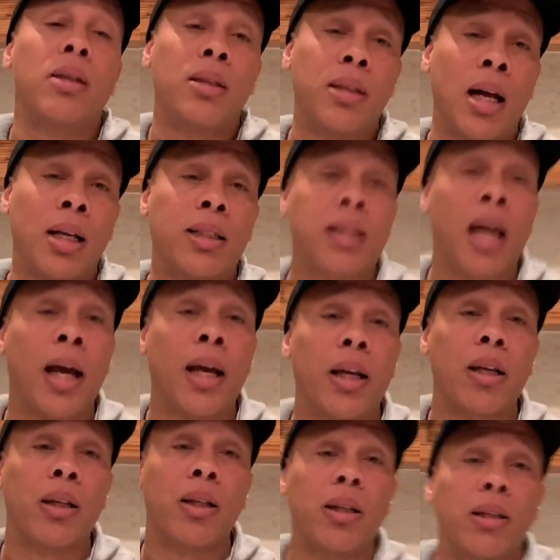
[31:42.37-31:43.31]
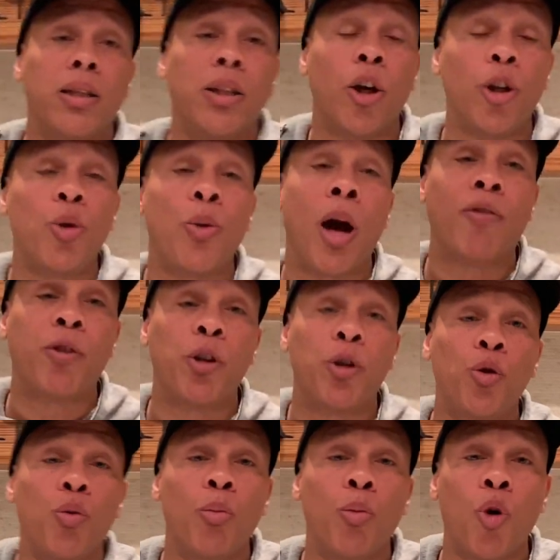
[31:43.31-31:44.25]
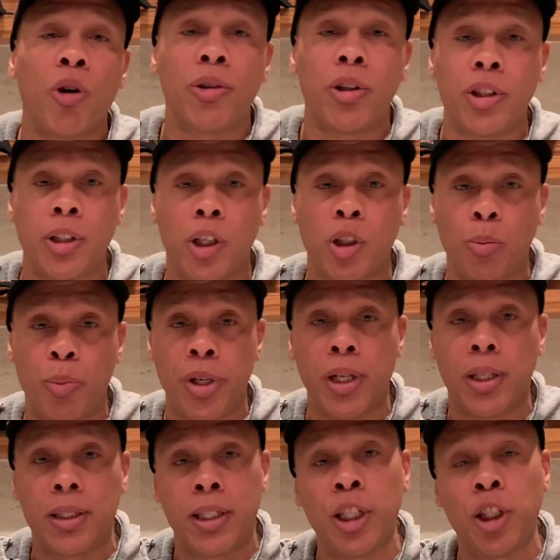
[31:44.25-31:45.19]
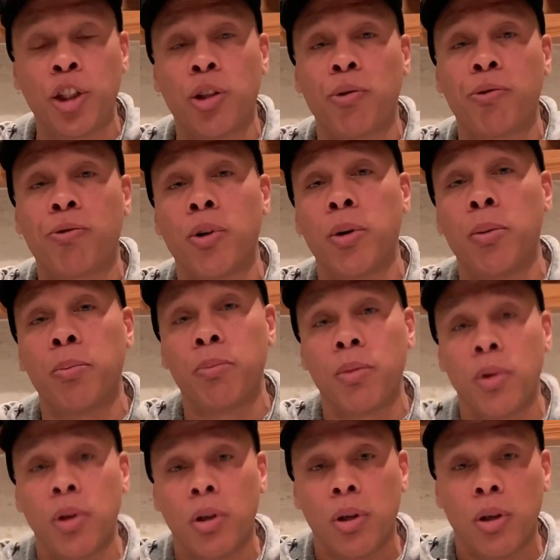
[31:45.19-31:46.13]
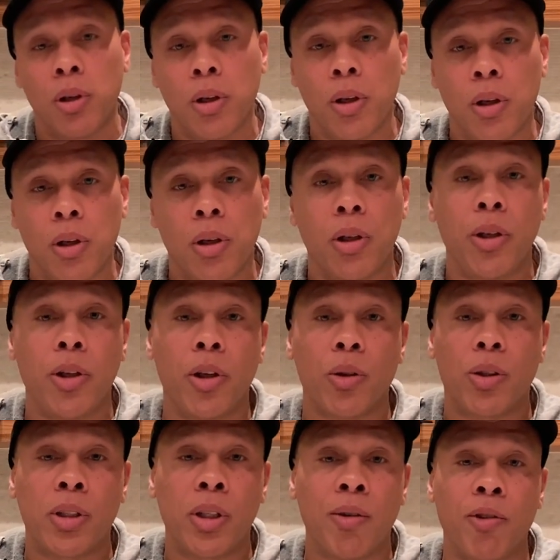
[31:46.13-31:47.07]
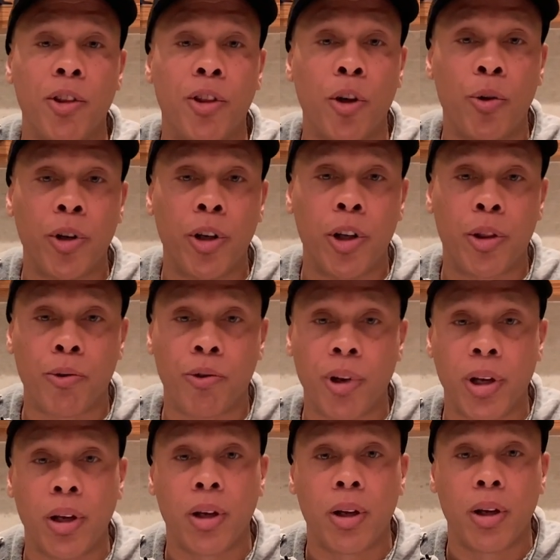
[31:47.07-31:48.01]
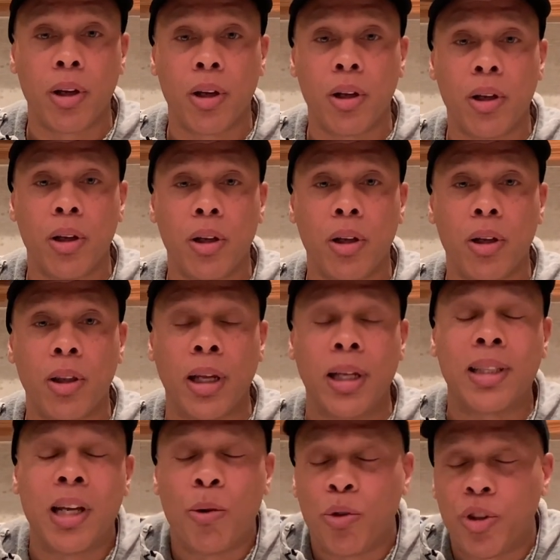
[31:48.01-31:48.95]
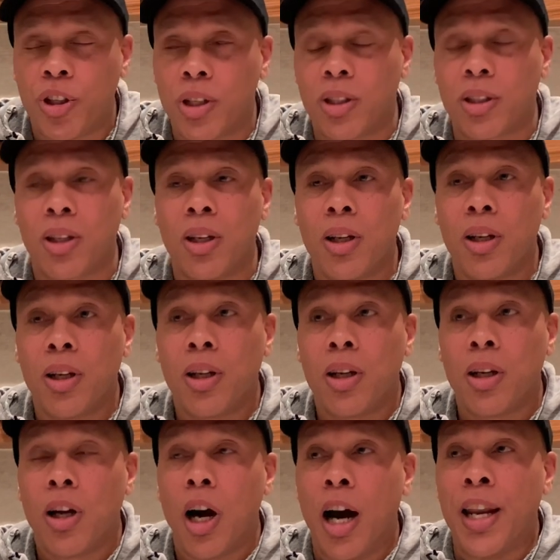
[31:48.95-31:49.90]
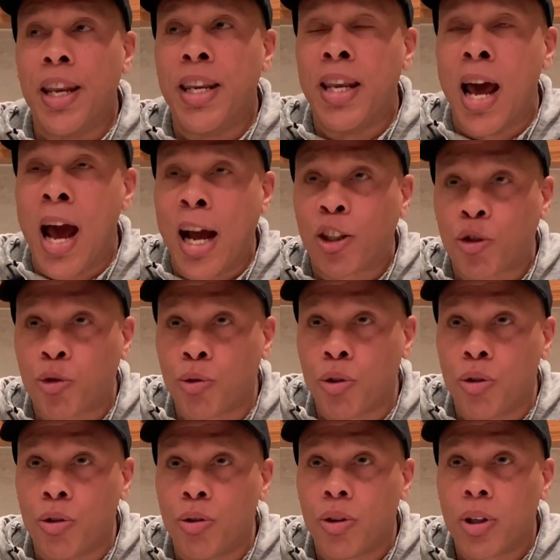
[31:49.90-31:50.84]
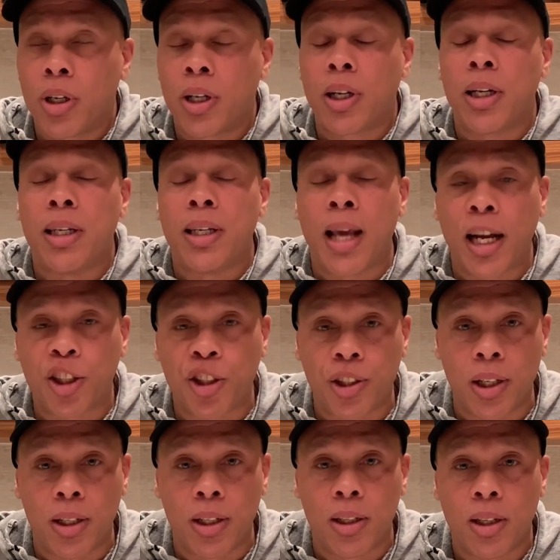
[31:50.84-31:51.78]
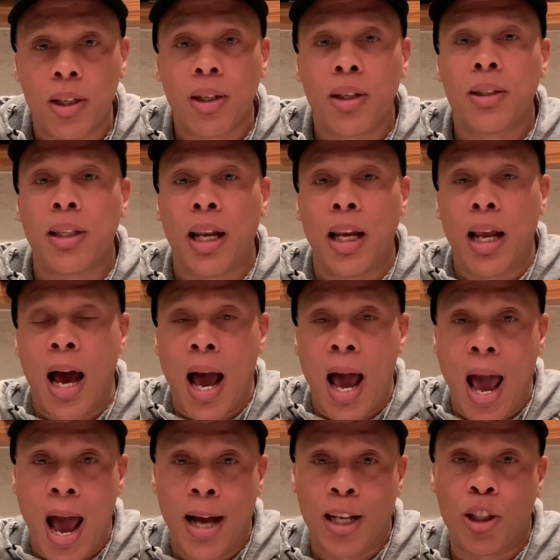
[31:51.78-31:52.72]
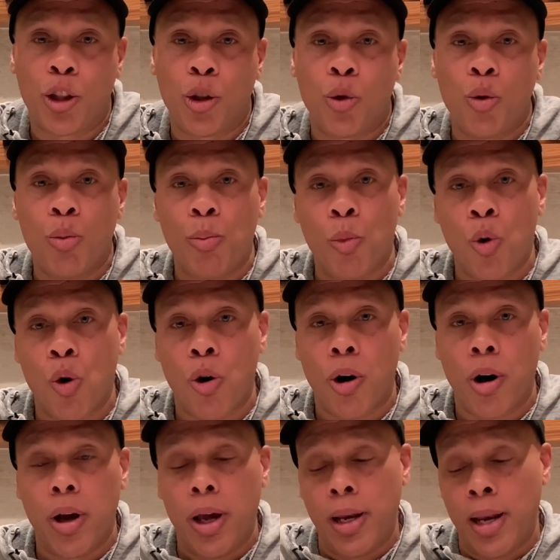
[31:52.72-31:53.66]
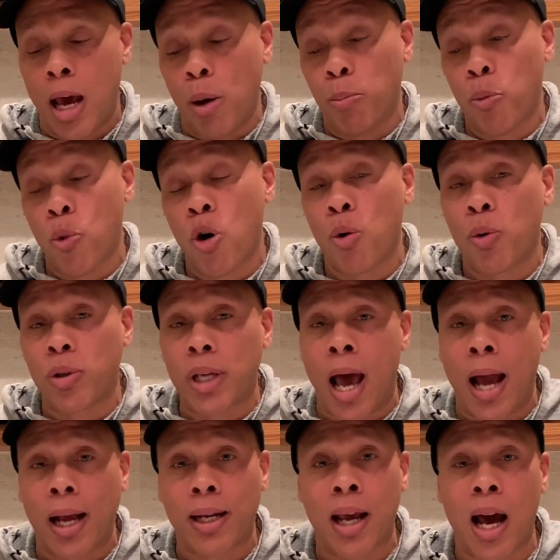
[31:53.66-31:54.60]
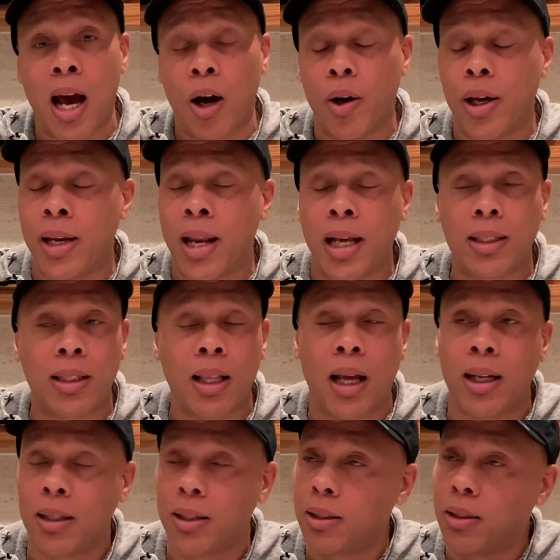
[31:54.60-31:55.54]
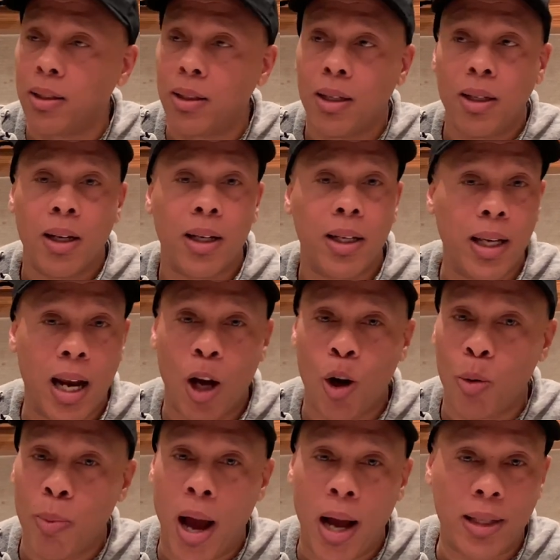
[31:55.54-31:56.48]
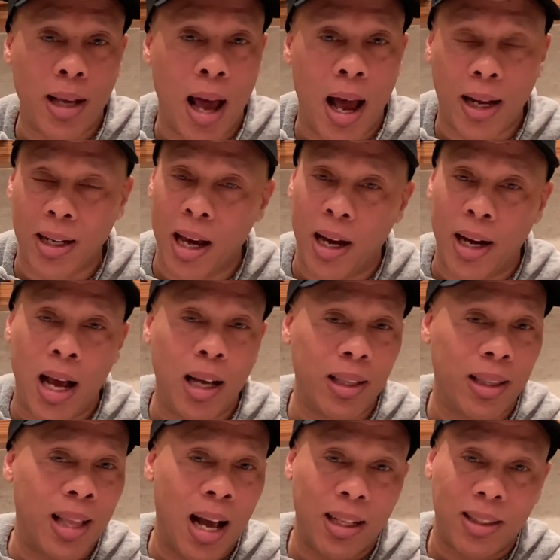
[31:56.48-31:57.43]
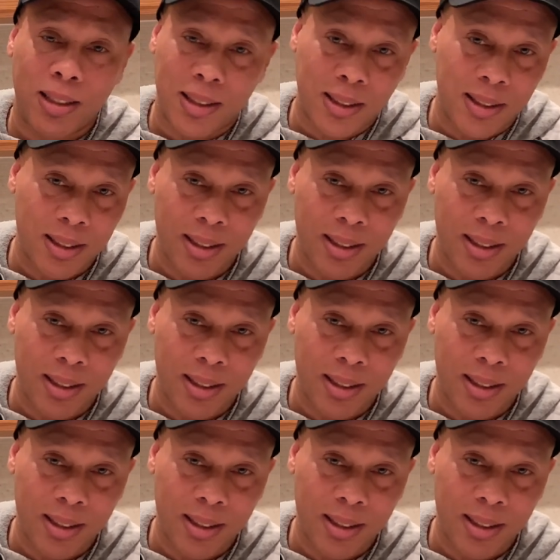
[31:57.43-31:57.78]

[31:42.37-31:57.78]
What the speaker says: that's like, you have to do more than just be a teacher from, 7:30 to 3. Like, there was just a natural connection that I had to do more, and that more was Act Now. And that's like, again, I go back to Act Now. That's